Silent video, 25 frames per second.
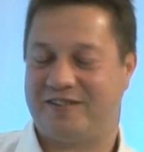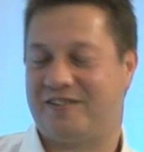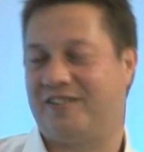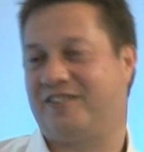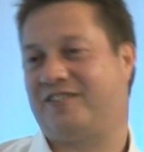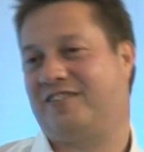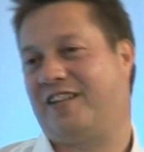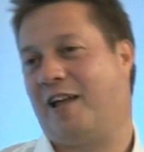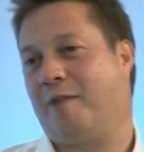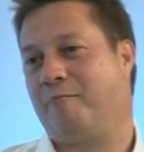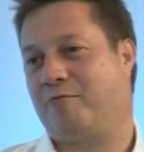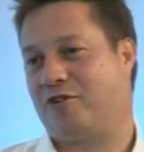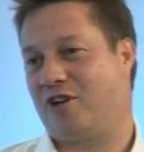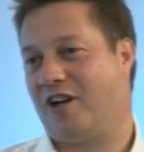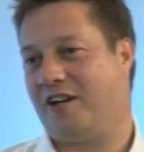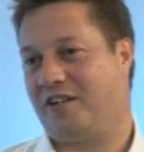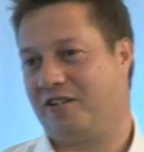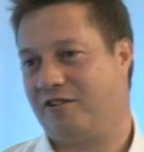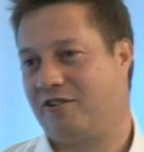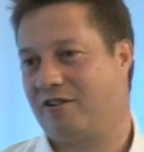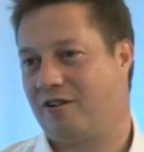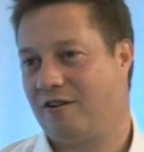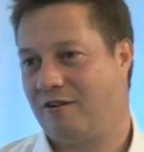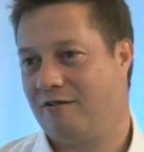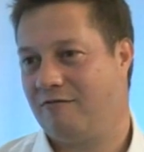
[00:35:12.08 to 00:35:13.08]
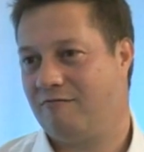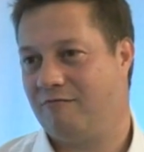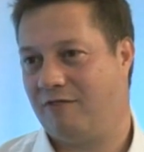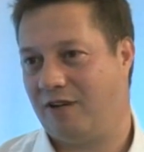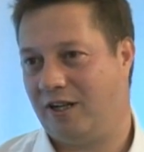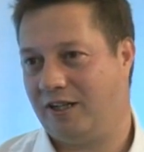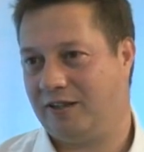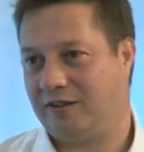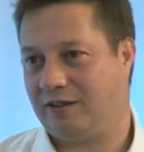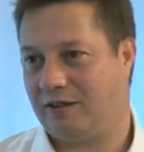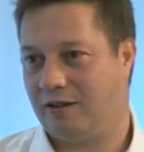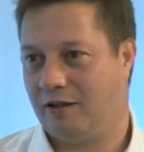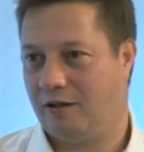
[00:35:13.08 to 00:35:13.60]
is a step change,
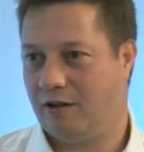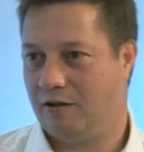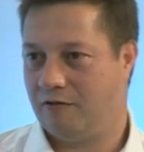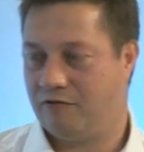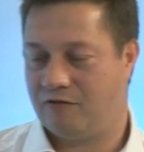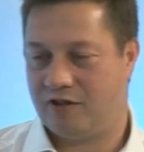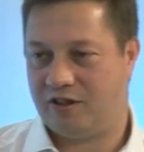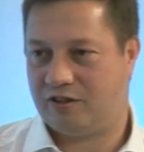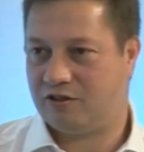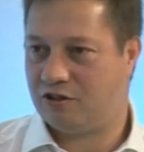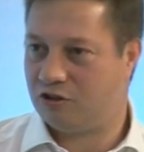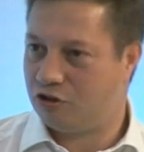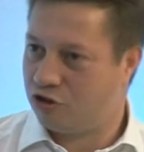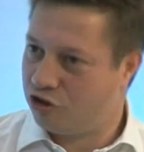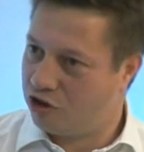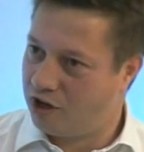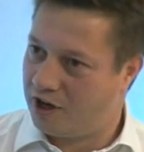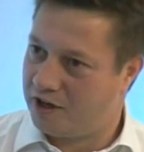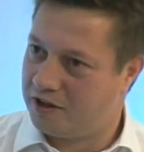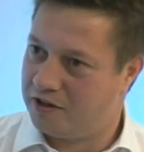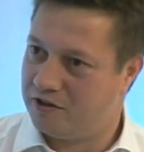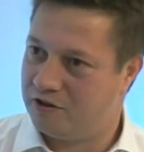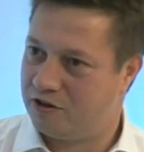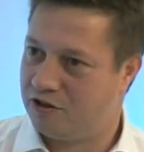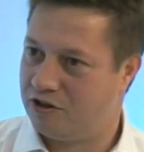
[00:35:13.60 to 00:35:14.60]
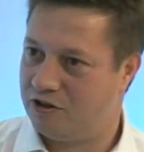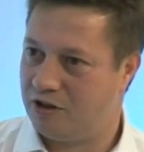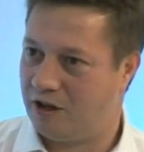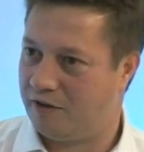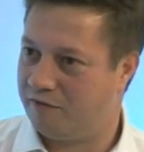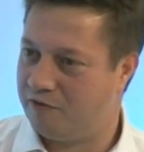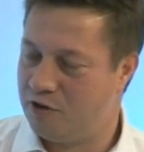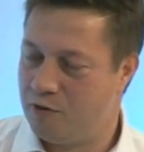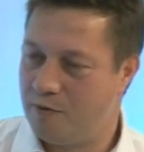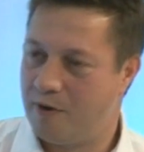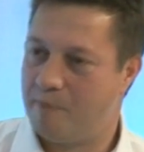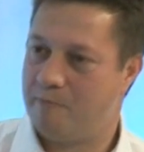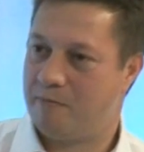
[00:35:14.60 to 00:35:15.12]
right? This has changed,
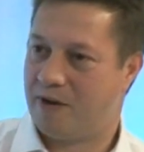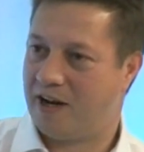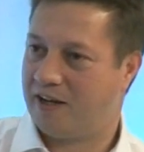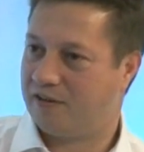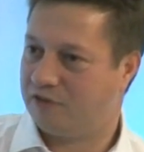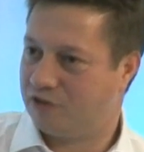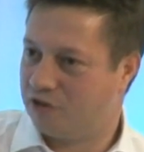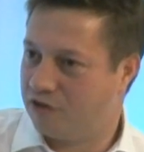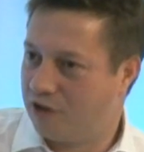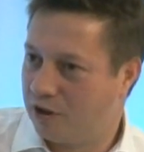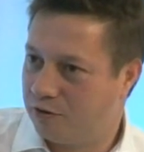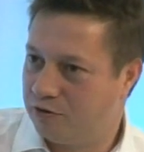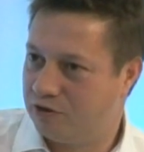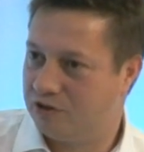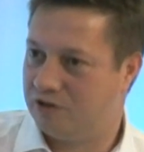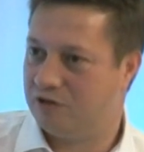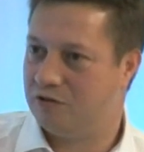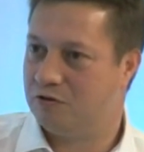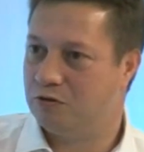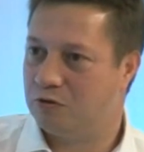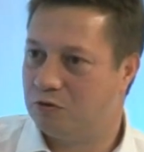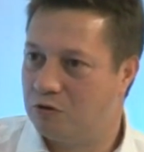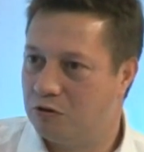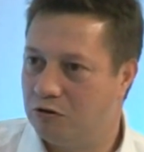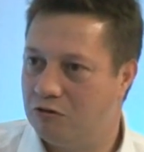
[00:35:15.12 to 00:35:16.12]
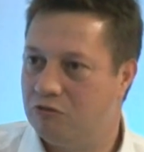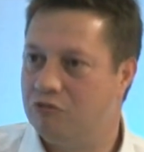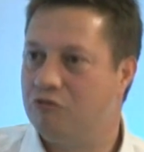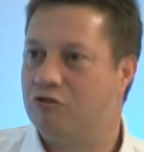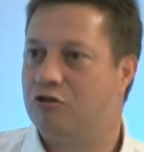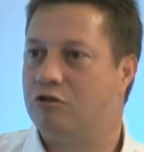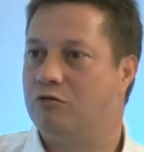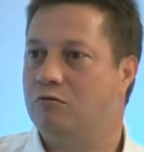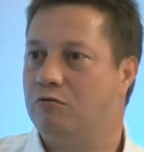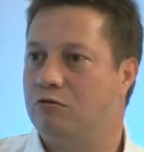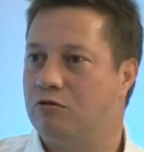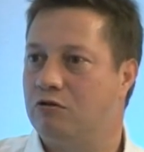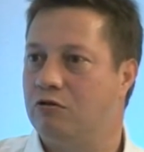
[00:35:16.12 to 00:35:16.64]
if you went back to those single core and
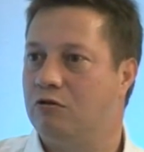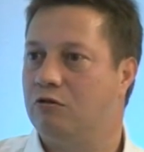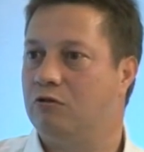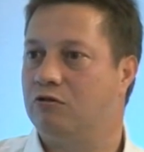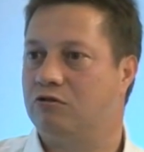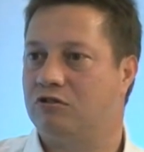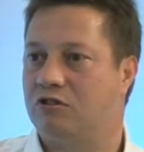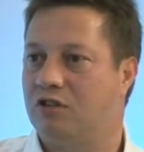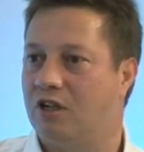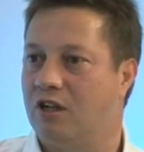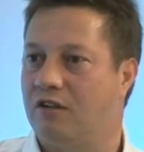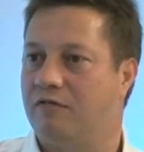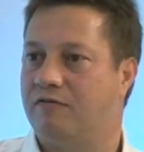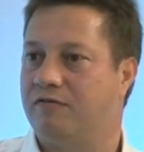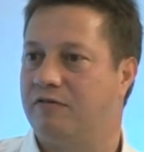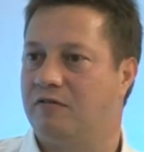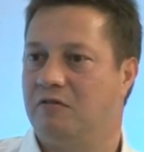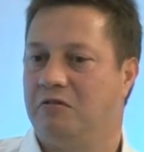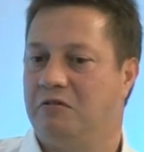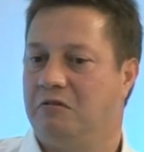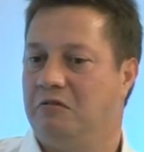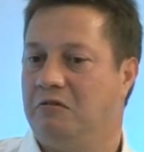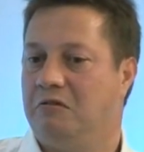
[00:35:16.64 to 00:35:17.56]
dual core stuff,